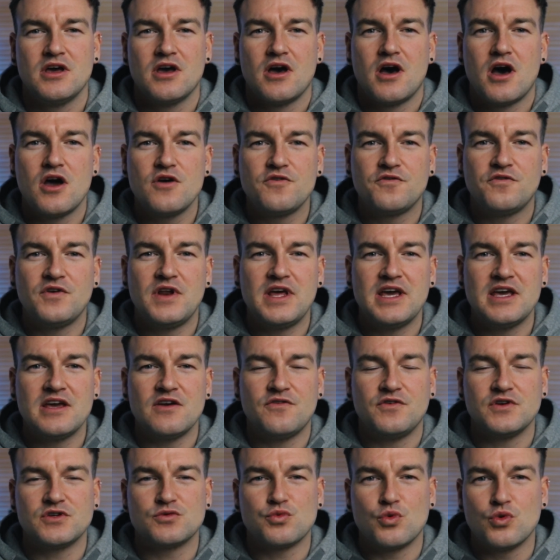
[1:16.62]
Hopefully,
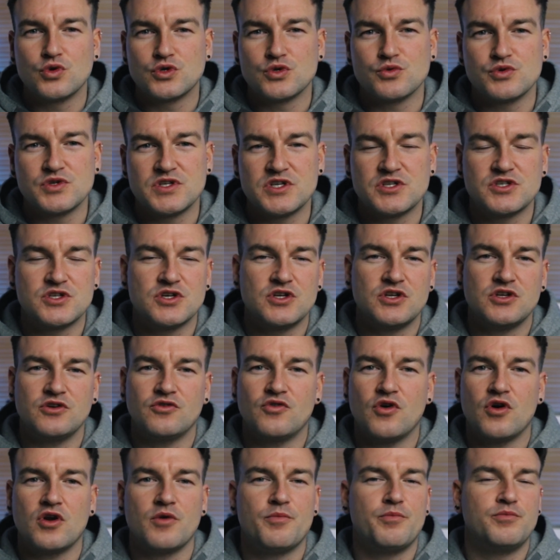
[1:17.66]
if it's water resistant, you've
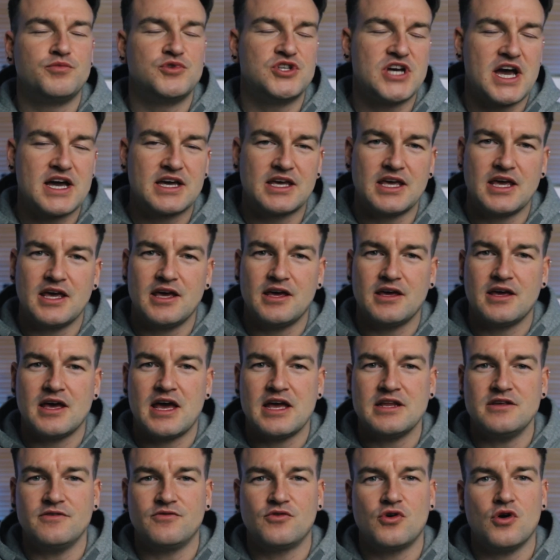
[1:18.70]
got a jacket
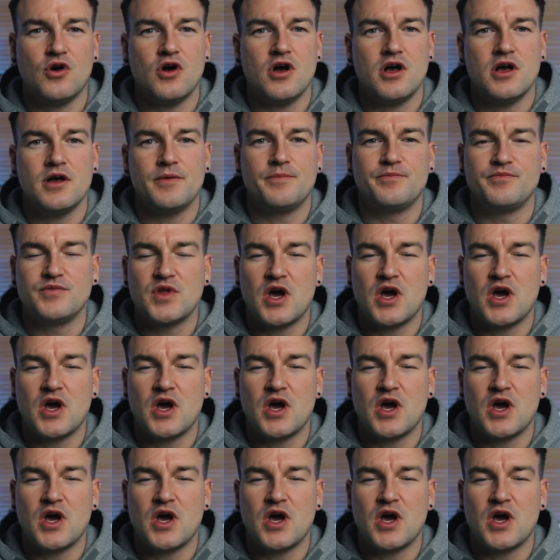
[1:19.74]
and you've got an